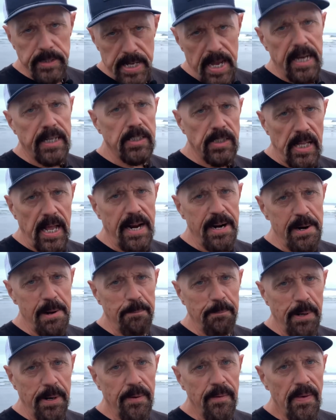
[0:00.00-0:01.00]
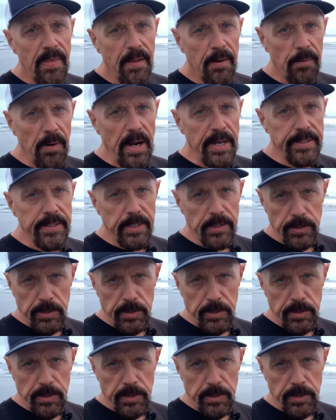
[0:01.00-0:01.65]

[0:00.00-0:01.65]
text that number right there,